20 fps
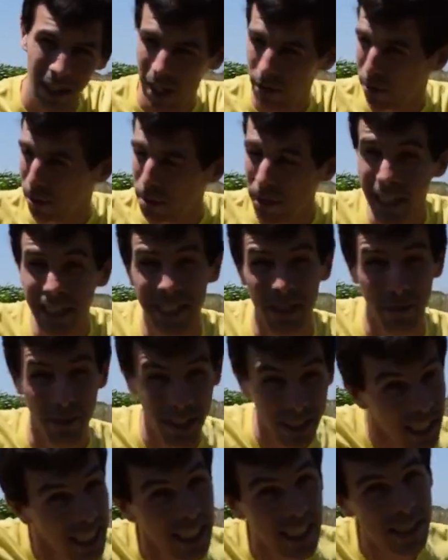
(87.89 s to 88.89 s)
and replace it
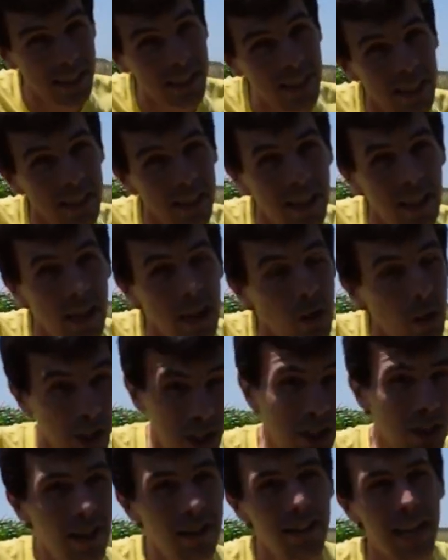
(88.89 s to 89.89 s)
with this, we
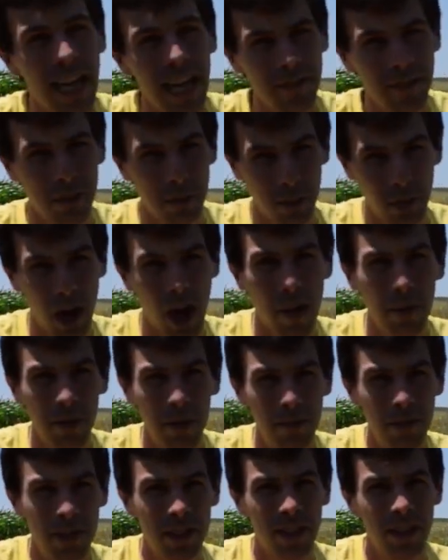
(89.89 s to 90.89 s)
start to have some
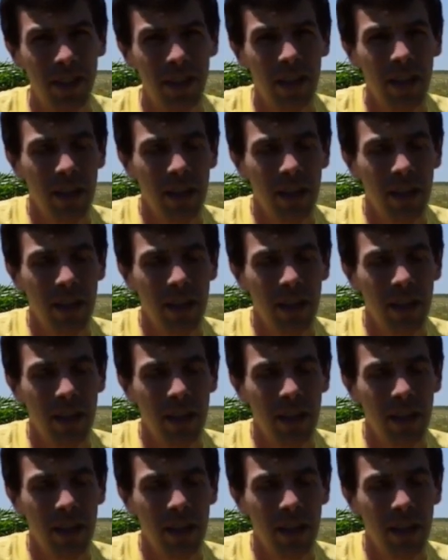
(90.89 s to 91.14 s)
problems.